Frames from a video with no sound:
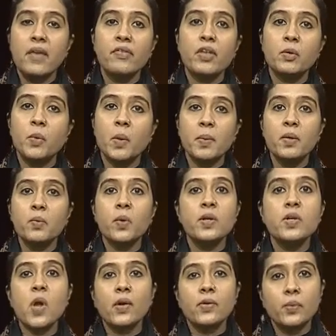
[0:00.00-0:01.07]
that women were
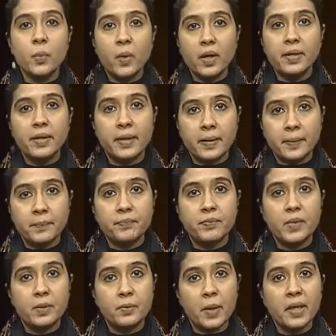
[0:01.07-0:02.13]
not working,
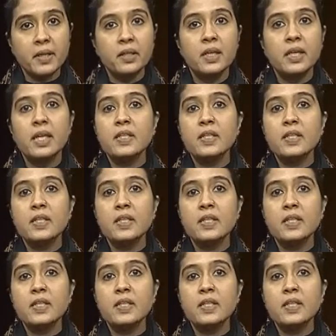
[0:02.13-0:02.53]
right?